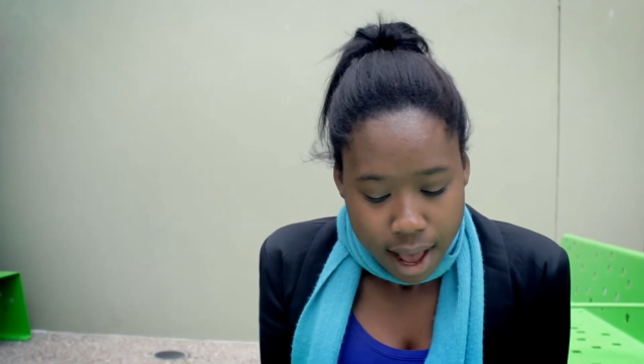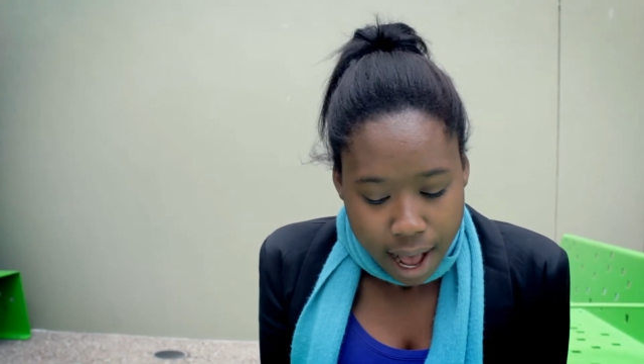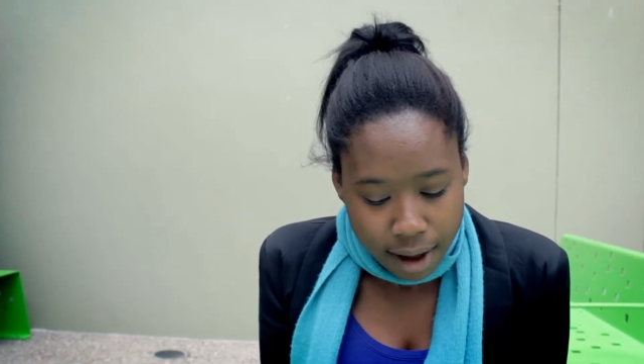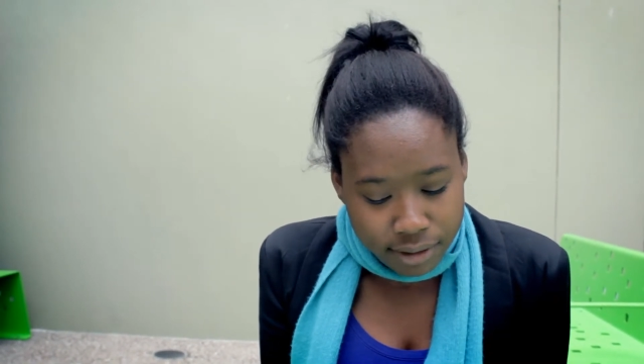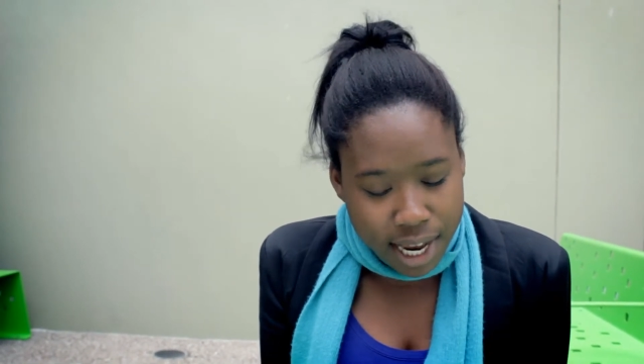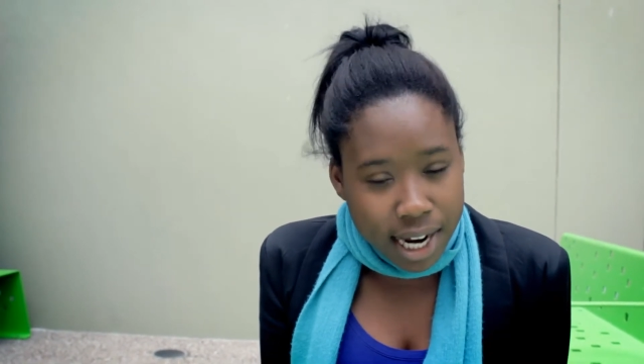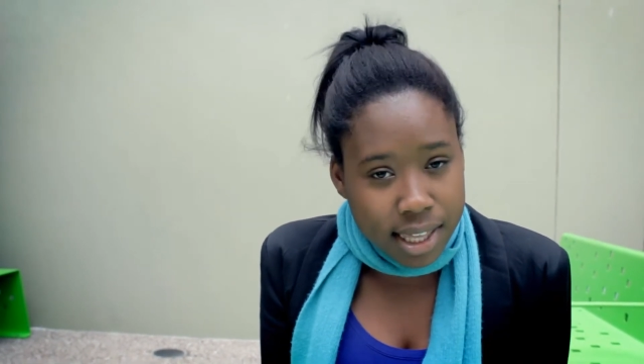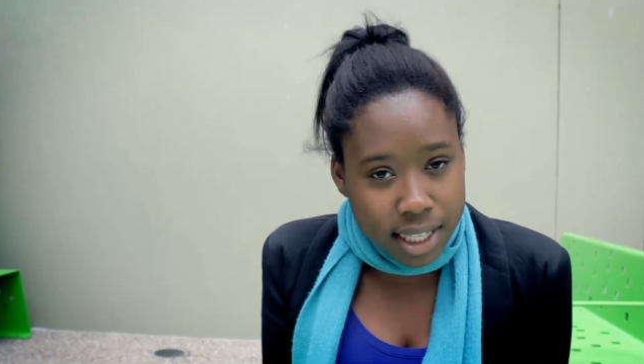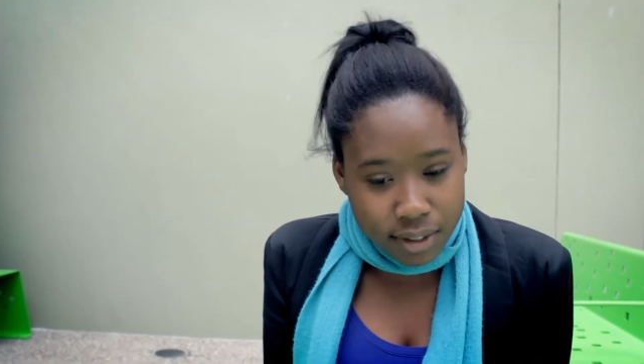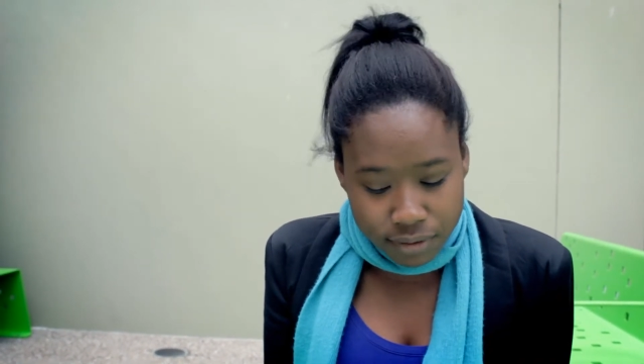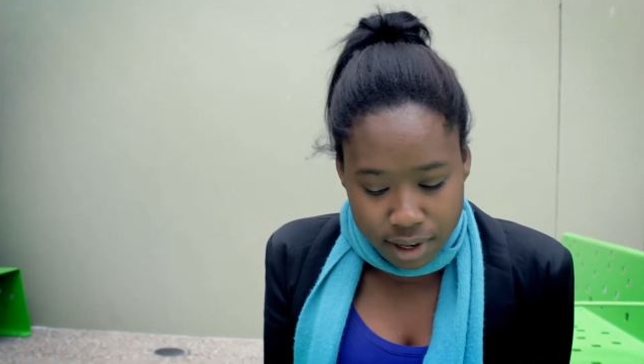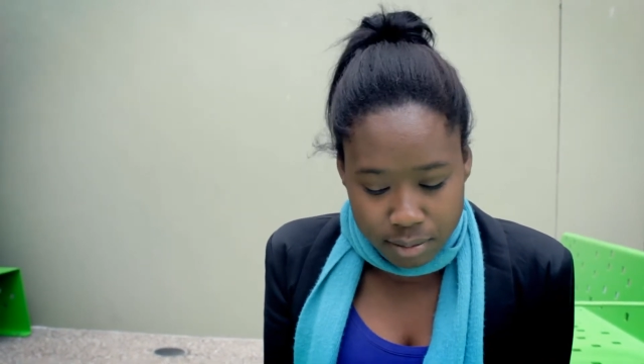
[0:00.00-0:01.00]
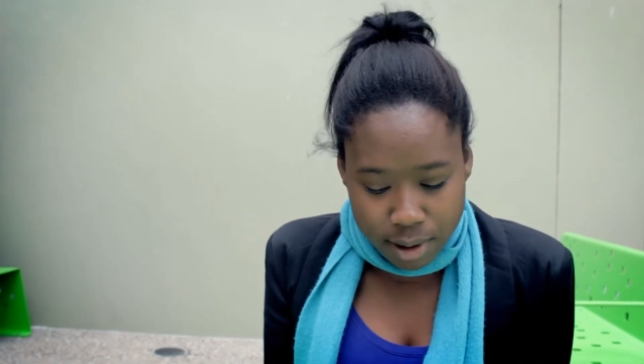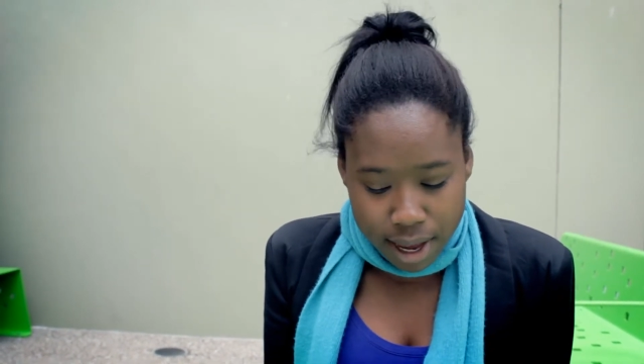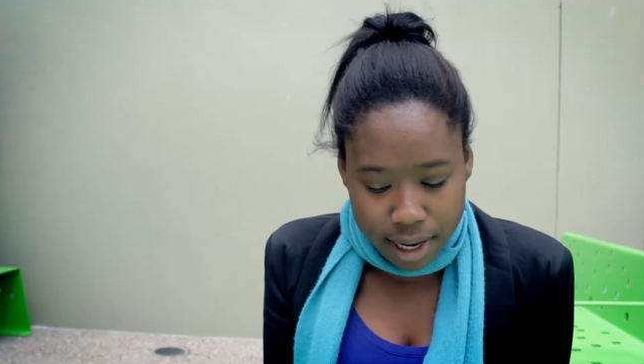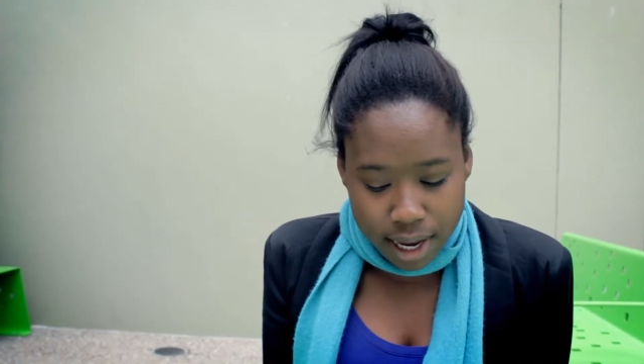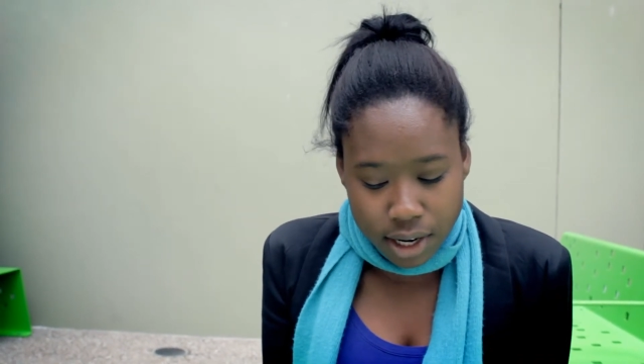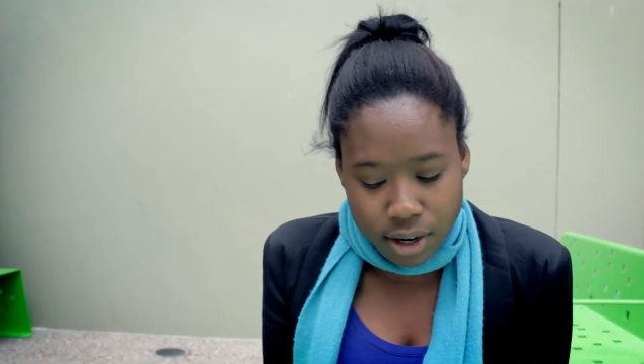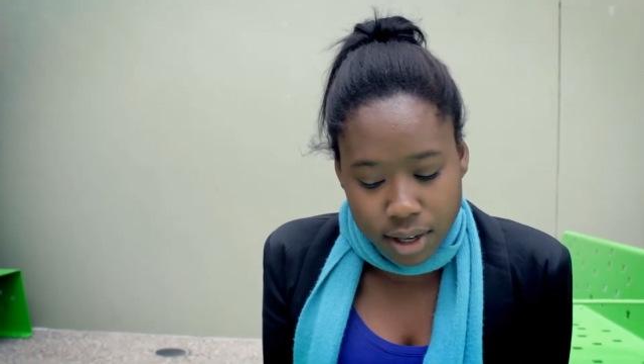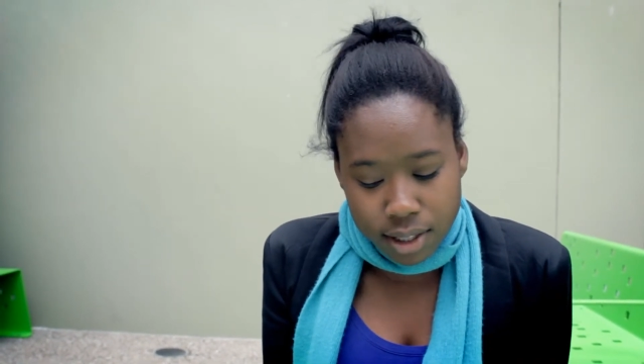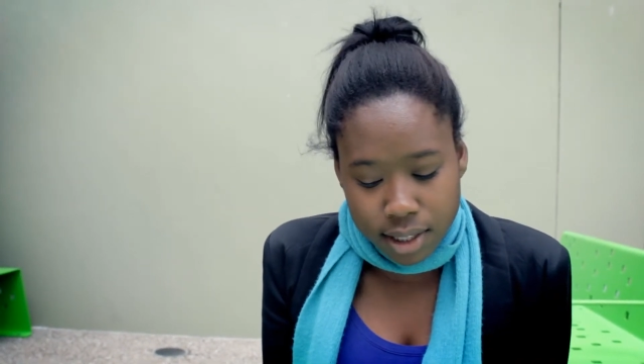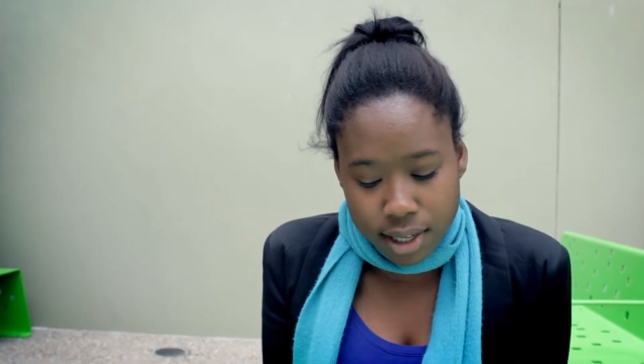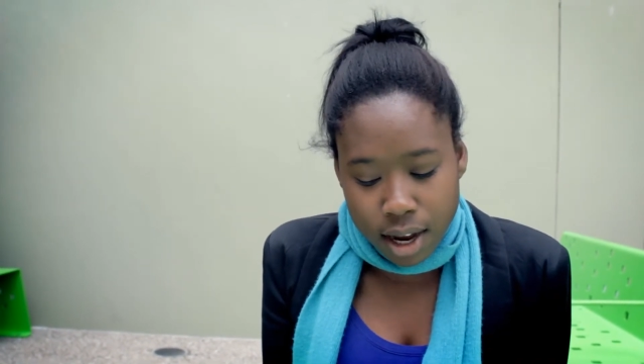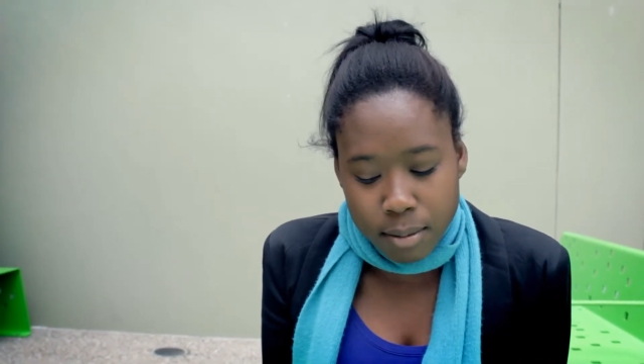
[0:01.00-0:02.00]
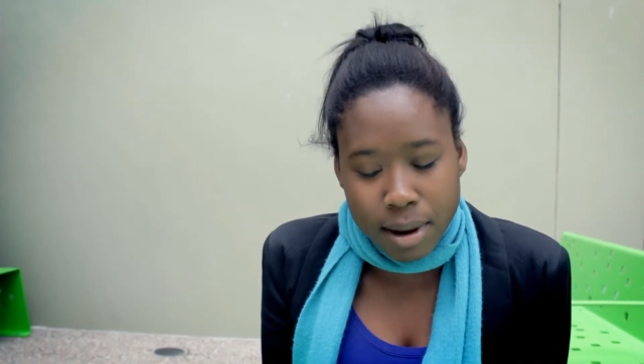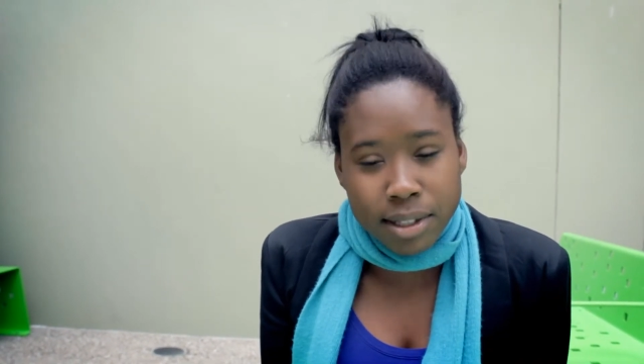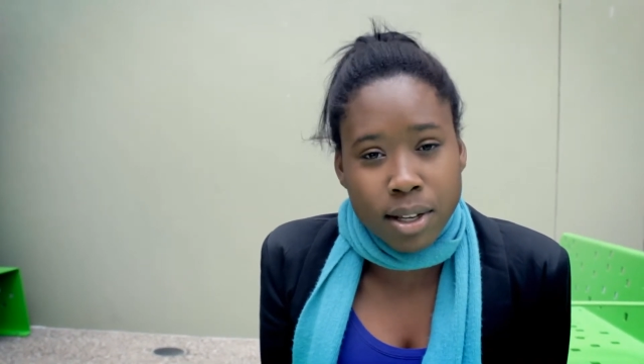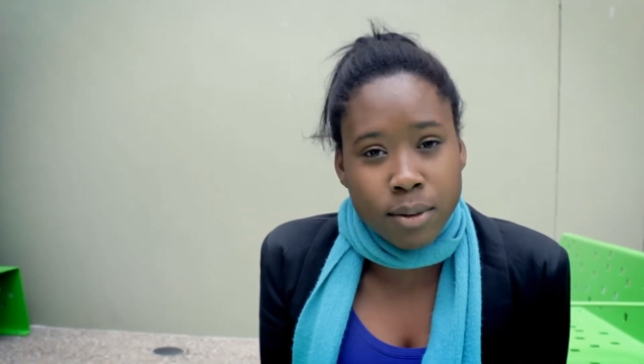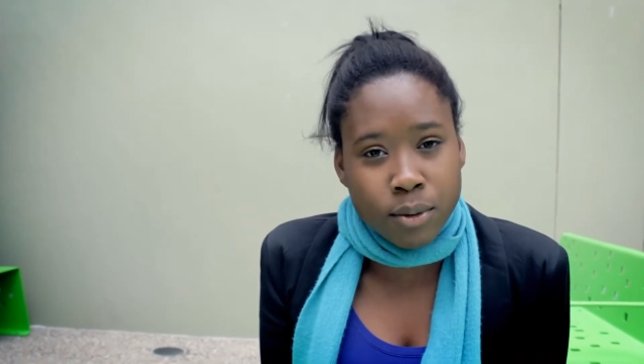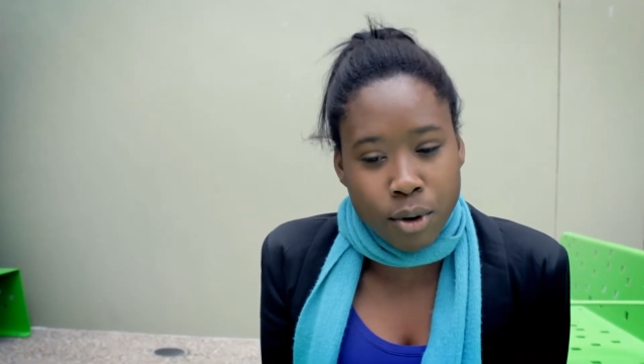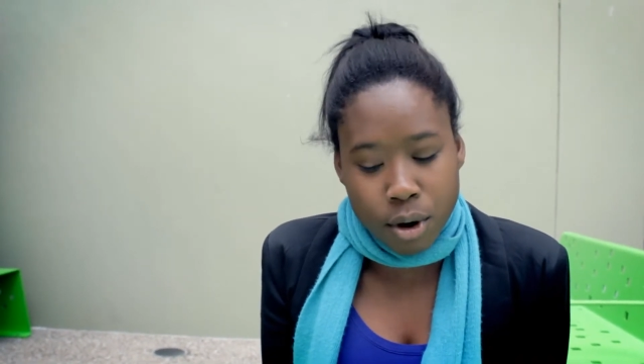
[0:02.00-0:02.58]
I've taken this feedback and used it to help myself